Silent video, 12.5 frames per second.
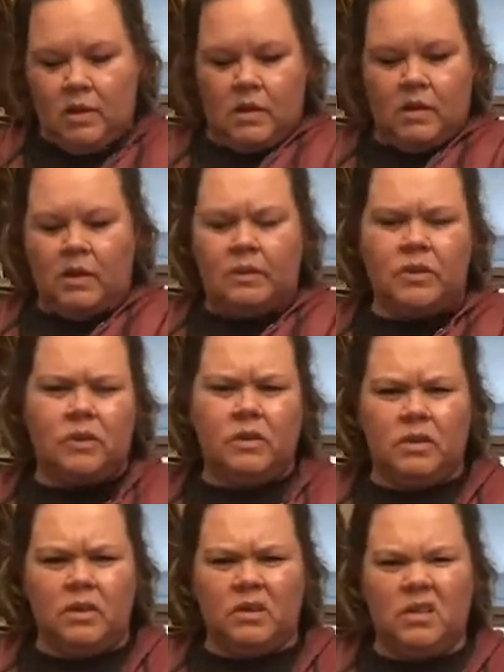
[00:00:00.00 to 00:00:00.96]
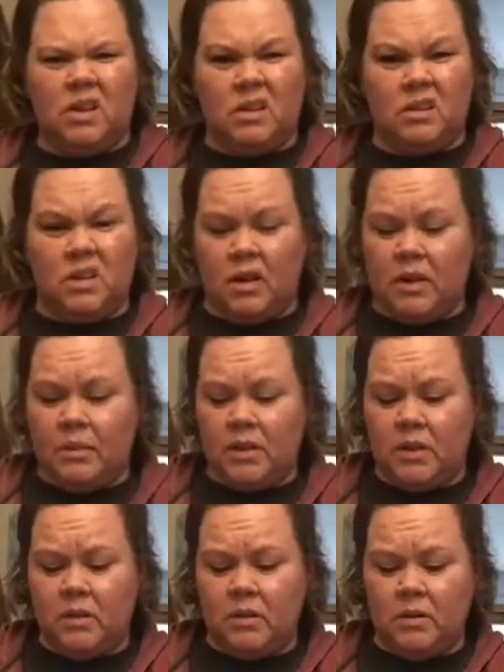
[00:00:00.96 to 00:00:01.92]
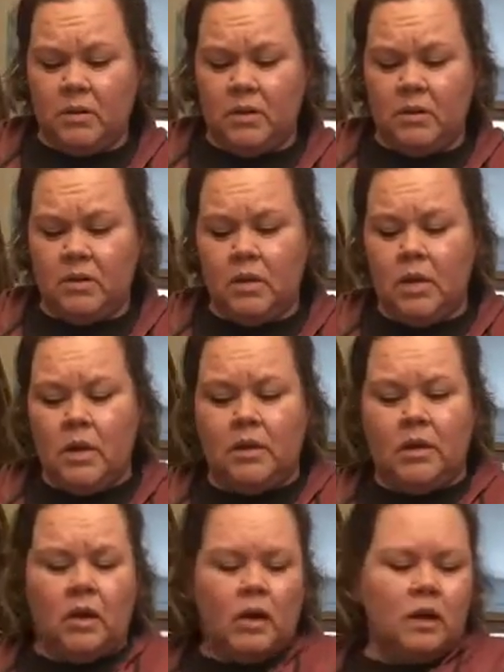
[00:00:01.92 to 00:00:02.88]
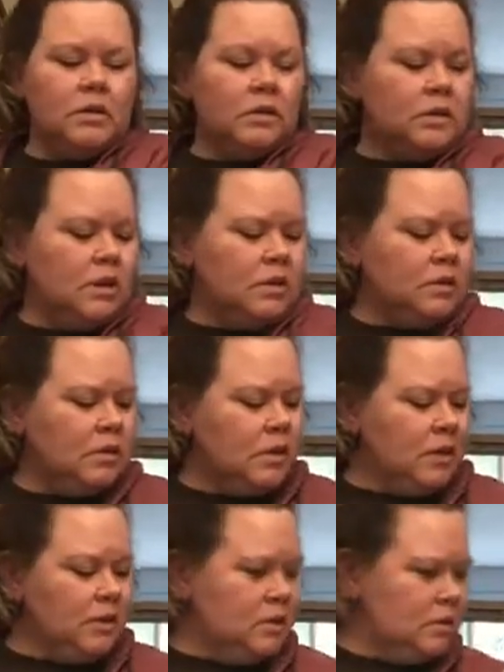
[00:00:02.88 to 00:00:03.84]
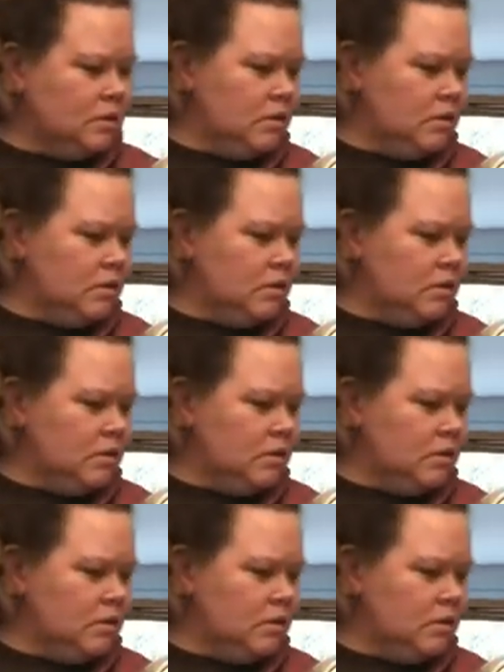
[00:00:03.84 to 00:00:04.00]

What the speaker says: I'm sure that there's other times that you use it. There's also, like, this is the